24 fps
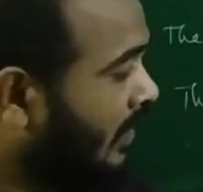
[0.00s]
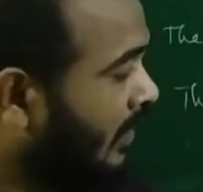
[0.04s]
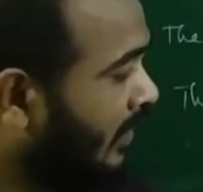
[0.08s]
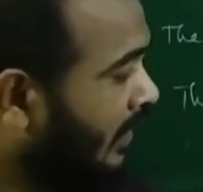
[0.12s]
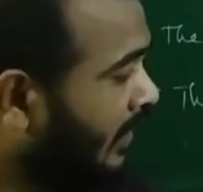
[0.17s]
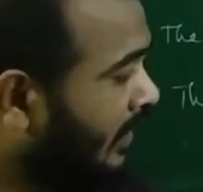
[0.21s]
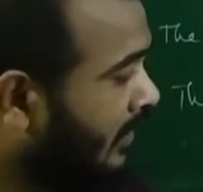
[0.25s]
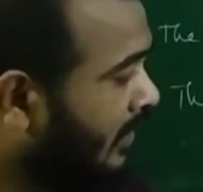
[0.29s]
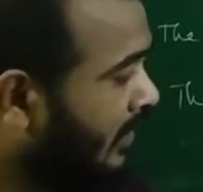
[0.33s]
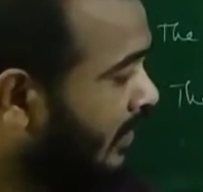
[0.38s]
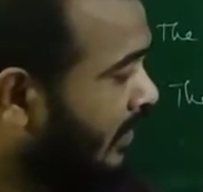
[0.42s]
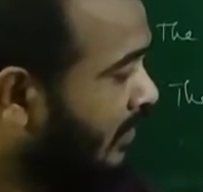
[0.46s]

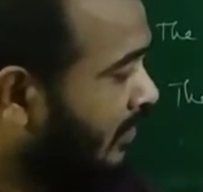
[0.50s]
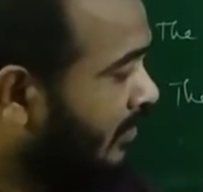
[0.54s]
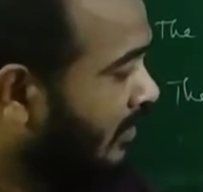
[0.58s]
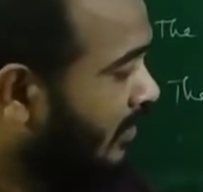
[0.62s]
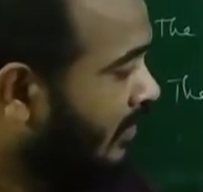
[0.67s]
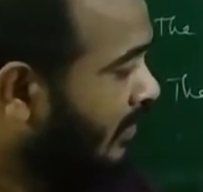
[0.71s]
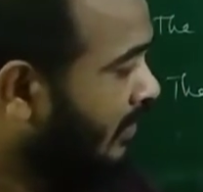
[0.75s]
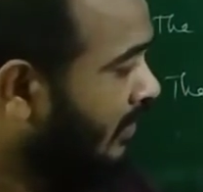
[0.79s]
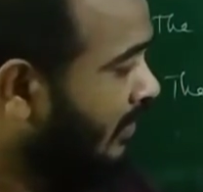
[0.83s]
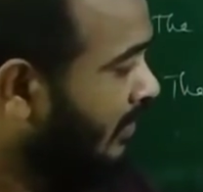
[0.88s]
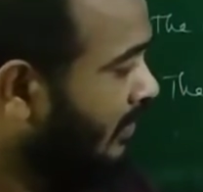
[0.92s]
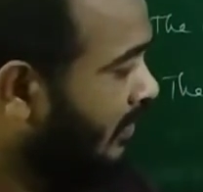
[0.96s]

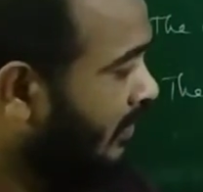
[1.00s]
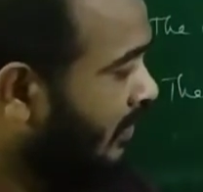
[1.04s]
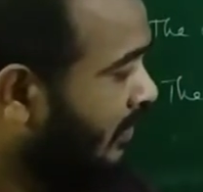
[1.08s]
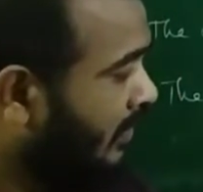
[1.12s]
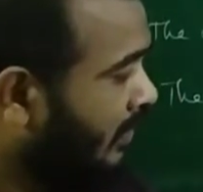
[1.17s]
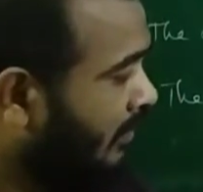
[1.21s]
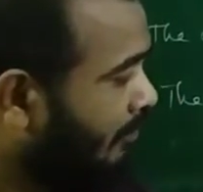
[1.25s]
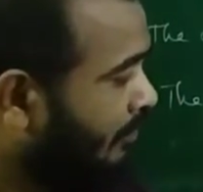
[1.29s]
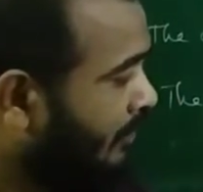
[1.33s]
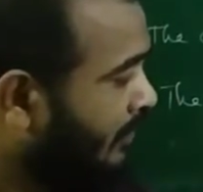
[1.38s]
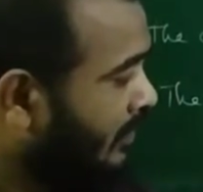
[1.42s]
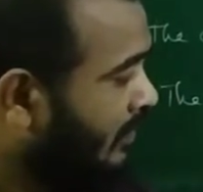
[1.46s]
in
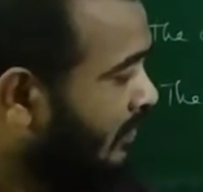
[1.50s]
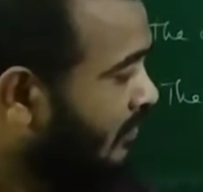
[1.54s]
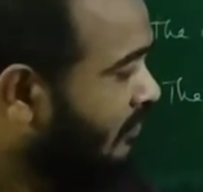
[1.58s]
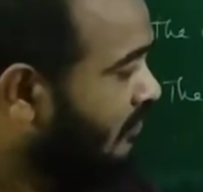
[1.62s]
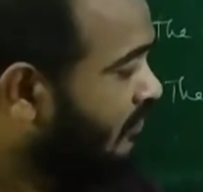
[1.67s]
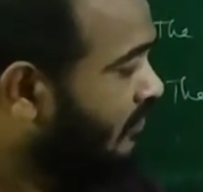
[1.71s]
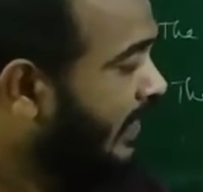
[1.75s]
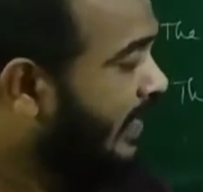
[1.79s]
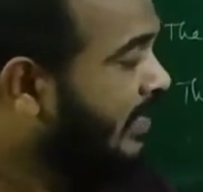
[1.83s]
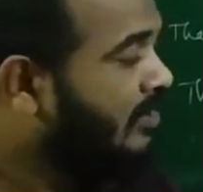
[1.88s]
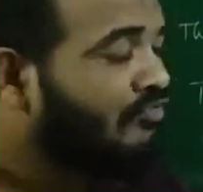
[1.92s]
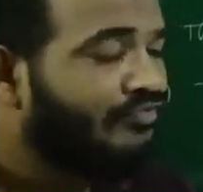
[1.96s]

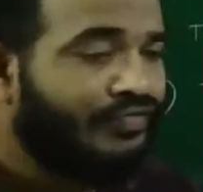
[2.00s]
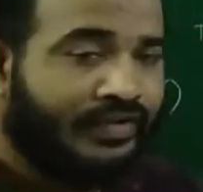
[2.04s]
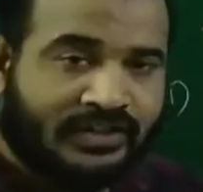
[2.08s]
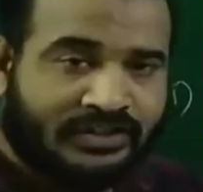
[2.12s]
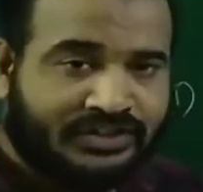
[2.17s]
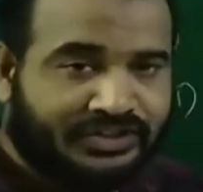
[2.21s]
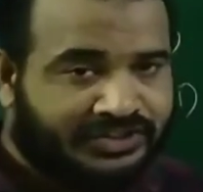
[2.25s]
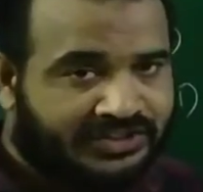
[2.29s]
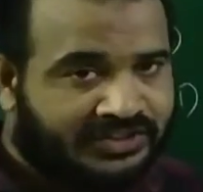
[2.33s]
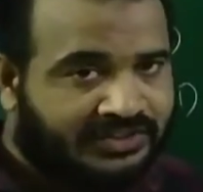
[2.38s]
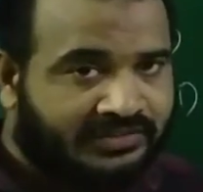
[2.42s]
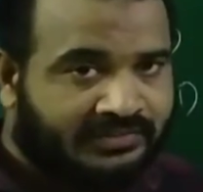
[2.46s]
sine
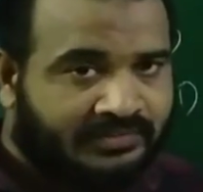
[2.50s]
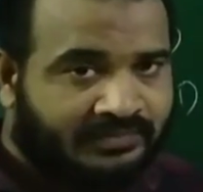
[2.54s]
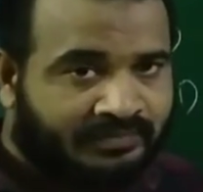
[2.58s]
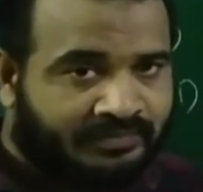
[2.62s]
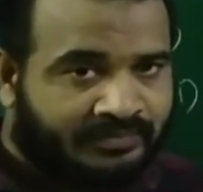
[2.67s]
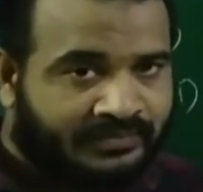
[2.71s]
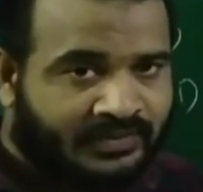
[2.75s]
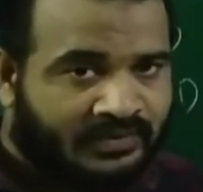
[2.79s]
function.